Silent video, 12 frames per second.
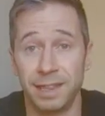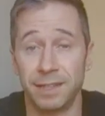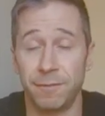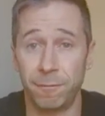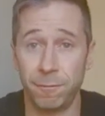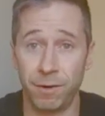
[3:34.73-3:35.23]

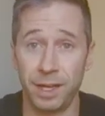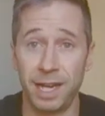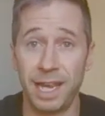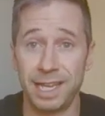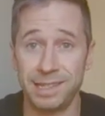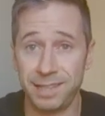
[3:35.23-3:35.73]
The
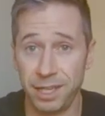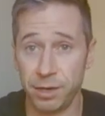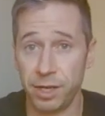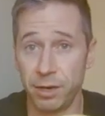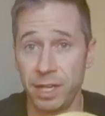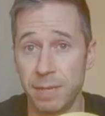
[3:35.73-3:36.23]
front
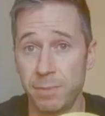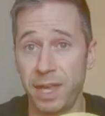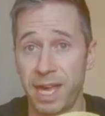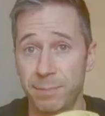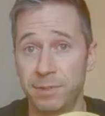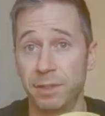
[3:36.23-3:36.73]
anterior hip
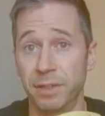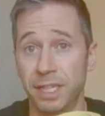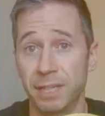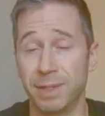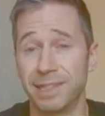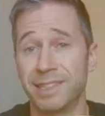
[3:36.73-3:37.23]
capsule
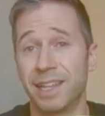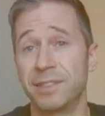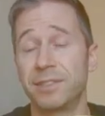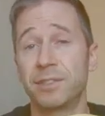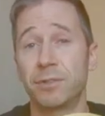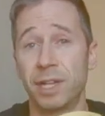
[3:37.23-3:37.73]
ligaments
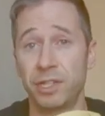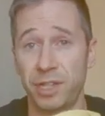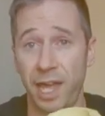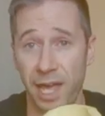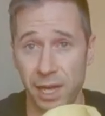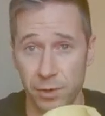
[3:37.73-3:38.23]
get
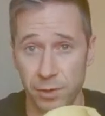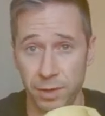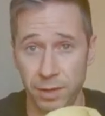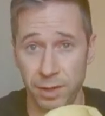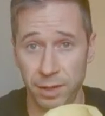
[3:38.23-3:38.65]
stretched out